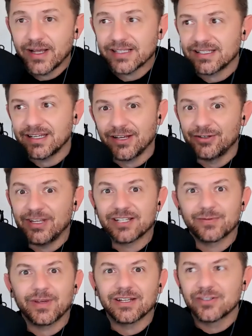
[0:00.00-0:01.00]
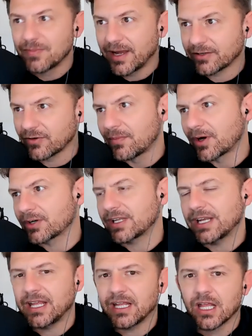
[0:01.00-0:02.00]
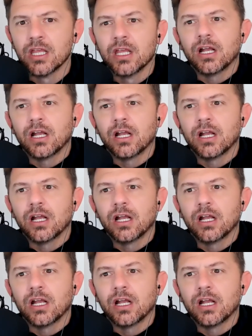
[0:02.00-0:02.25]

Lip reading: SEO. Yes, we can do micro marketing.